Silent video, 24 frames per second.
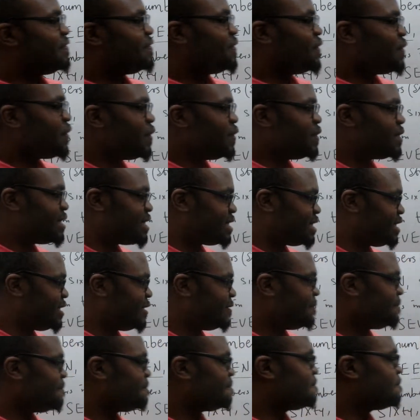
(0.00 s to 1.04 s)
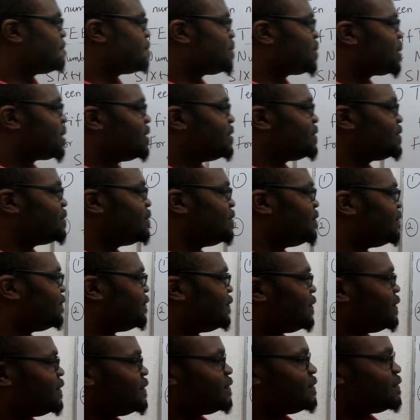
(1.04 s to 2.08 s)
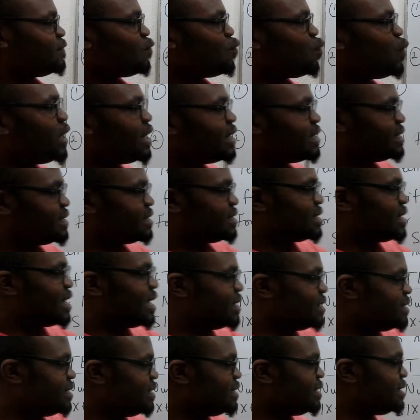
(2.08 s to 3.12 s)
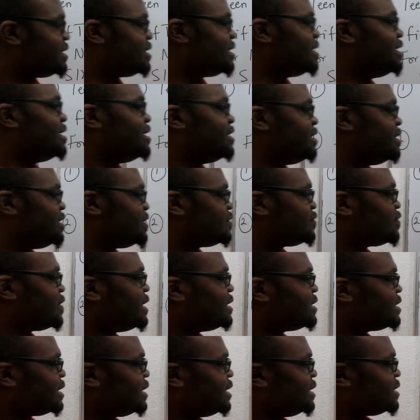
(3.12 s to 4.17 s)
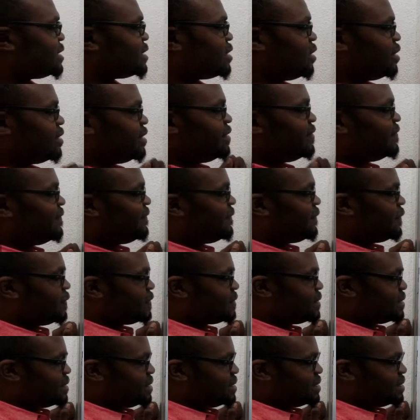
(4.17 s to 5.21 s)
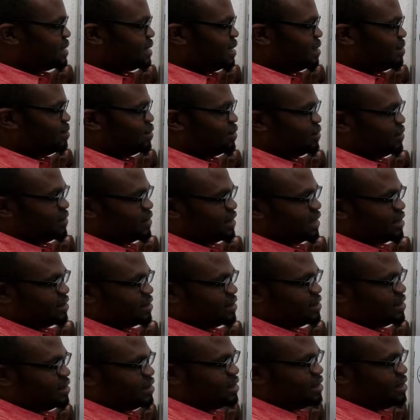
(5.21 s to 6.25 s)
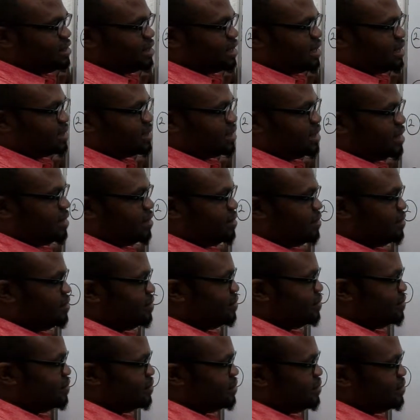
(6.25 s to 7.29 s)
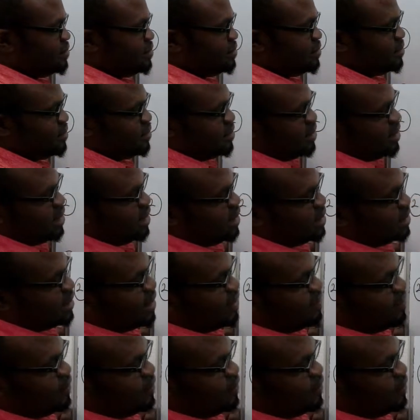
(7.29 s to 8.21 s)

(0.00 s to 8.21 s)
30. So for words like this, the stress is on the first syllable. You can see as I've